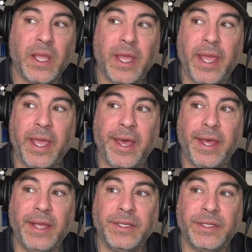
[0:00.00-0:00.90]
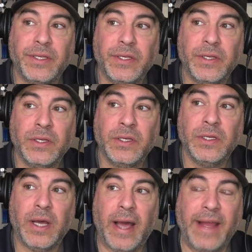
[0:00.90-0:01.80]
And
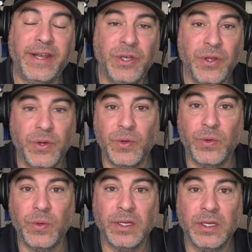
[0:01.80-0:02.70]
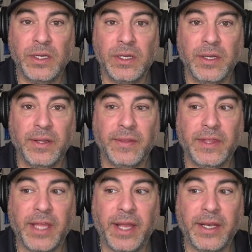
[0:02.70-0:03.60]
I knew
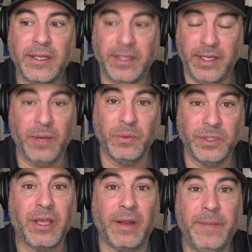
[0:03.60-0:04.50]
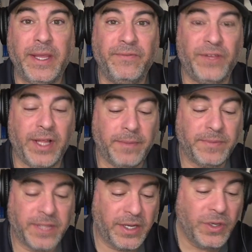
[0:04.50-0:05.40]
that it was going to be inflamed.
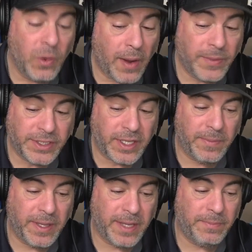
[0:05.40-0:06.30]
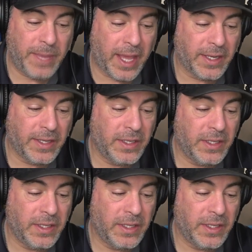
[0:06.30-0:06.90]
I knew I was going to be in pain.